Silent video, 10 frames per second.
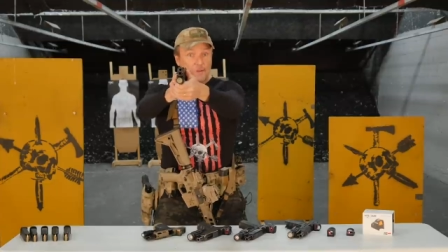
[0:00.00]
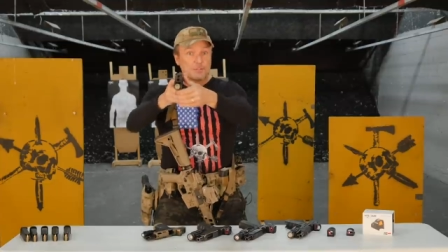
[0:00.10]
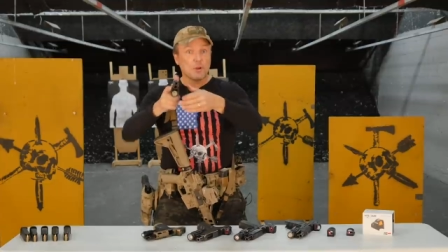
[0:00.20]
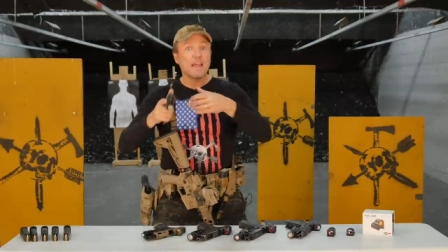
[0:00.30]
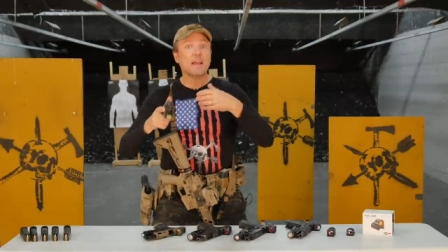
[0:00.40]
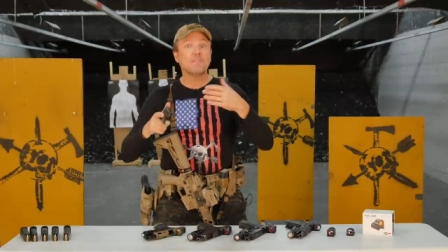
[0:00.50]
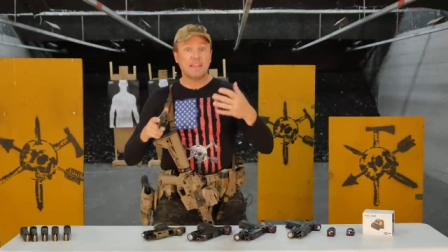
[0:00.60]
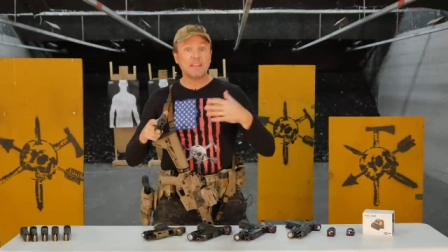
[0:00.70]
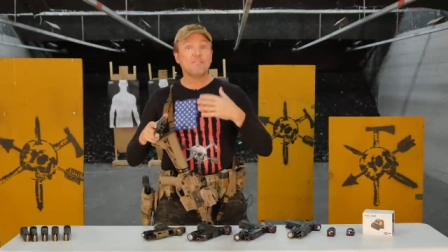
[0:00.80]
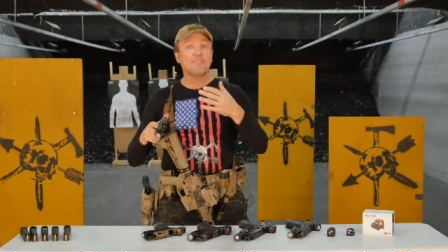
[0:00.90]
So that
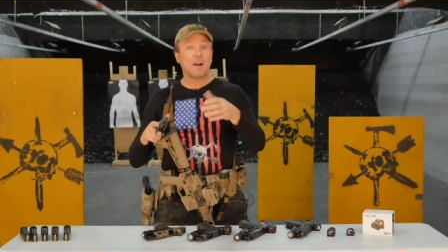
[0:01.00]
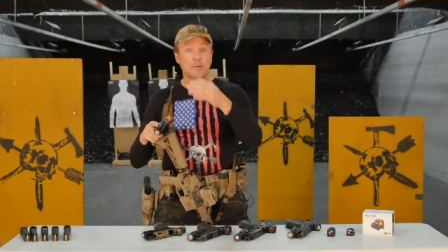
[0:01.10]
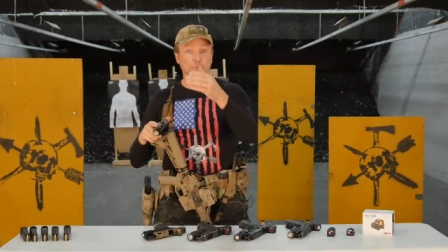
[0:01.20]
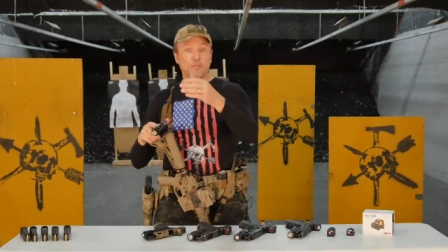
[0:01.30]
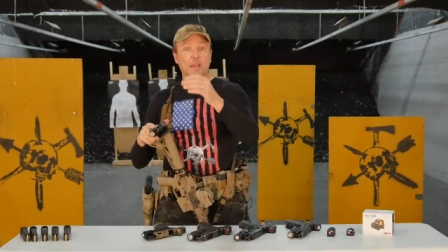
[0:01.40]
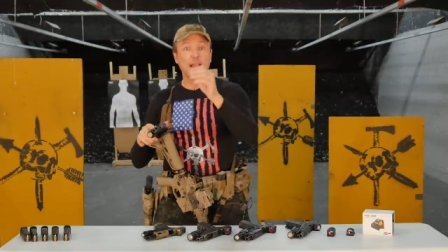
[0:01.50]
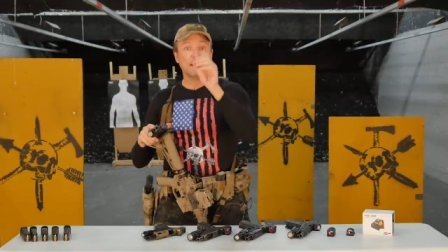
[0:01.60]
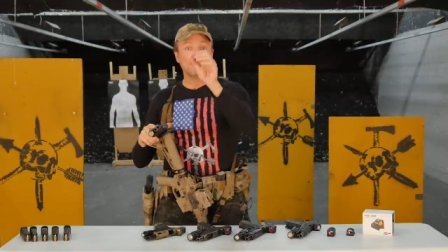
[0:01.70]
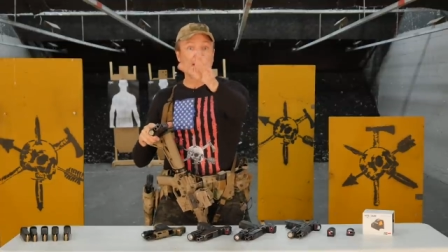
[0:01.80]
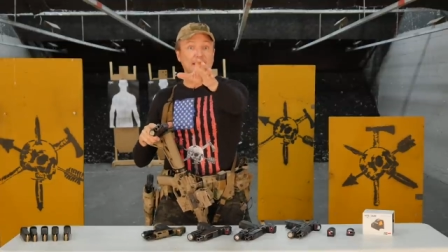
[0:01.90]
in fight or flight,
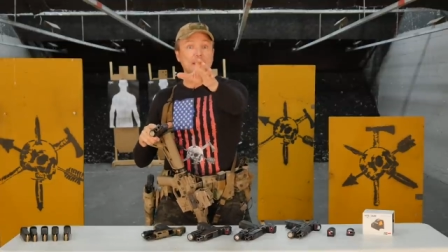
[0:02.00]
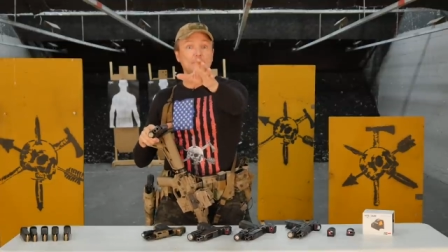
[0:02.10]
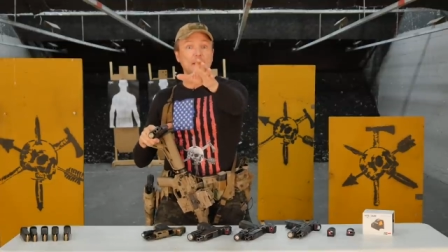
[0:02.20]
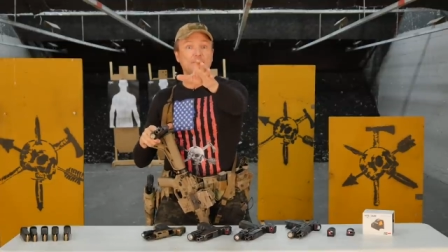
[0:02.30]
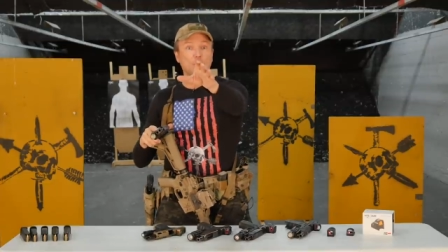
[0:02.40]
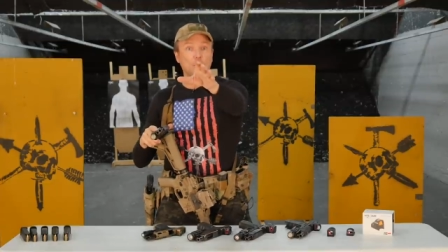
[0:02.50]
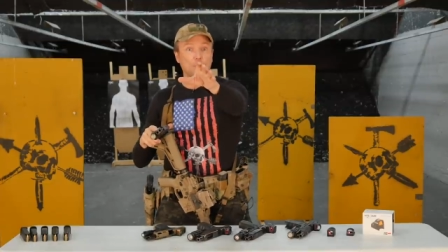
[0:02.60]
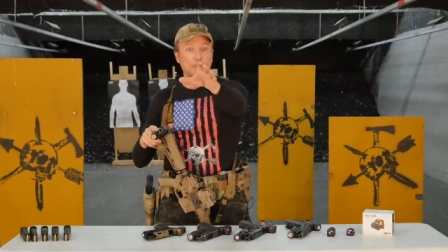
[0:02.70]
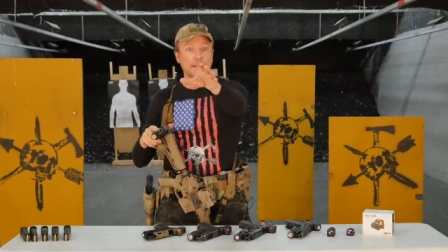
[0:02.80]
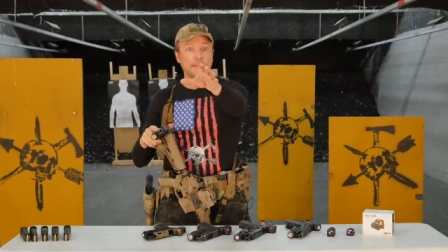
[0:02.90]
if I keep that focal
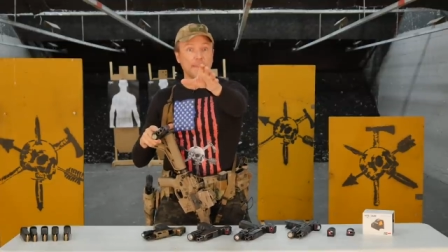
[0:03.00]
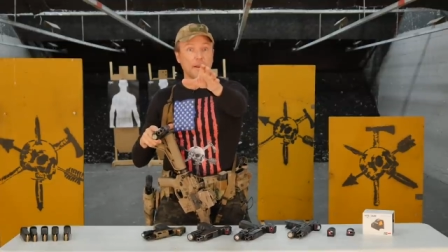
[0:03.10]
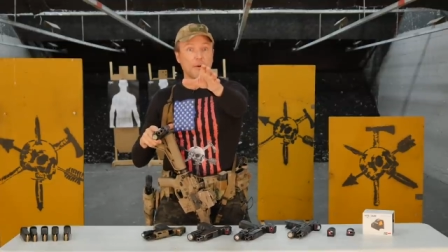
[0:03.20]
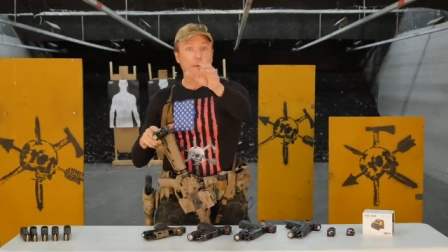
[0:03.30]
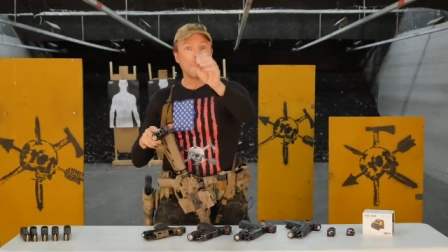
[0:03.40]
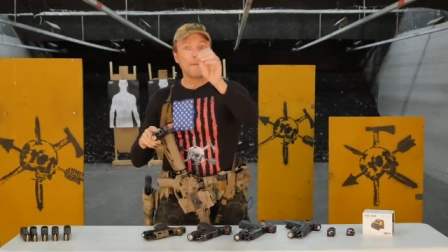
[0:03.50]
plane there,